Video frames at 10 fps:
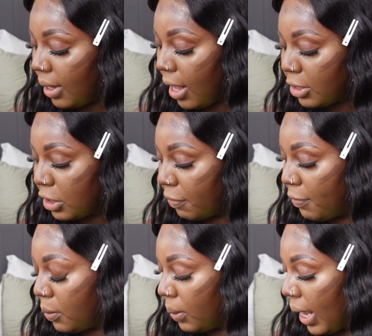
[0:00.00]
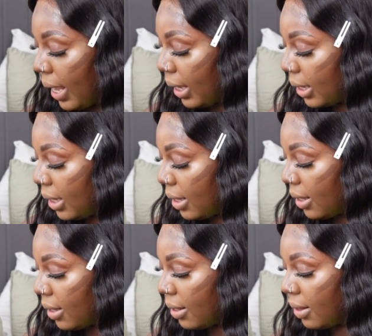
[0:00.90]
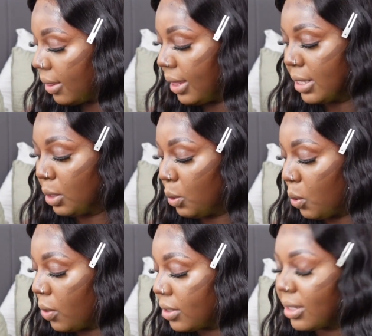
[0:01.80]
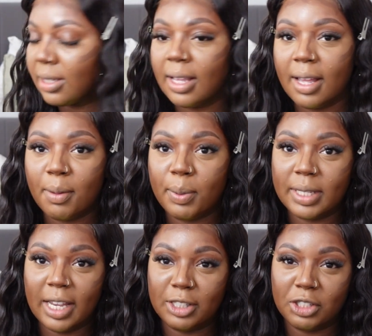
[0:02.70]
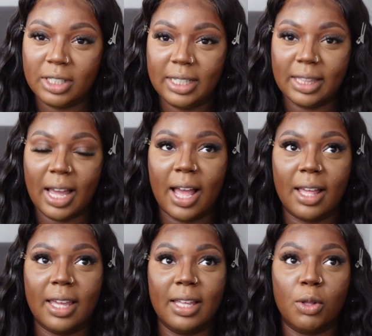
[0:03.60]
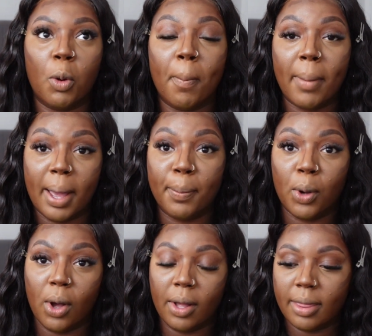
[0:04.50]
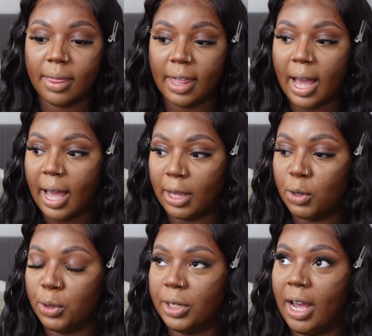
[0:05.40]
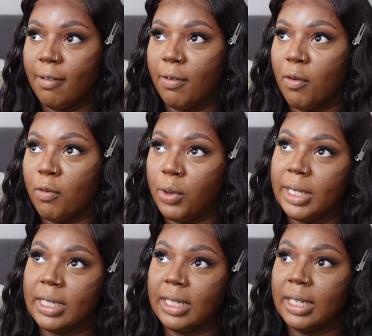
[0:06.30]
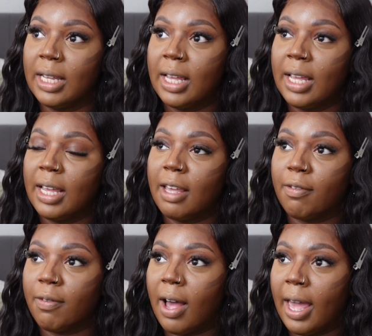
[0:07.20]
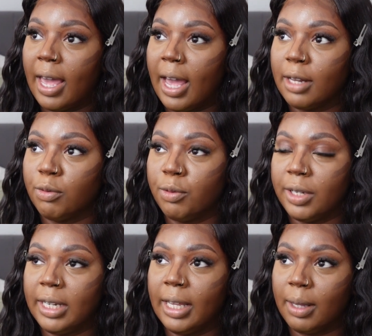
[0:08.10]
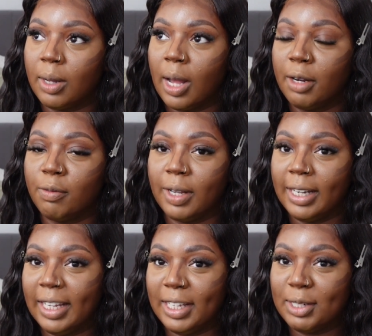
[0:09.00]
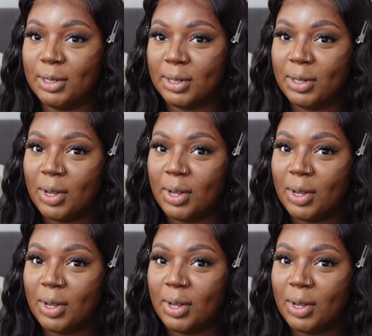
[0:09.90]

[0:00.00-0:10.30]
I just feel like there's a lot potentially that on my part that I could have avoided if I had really kind of gleaned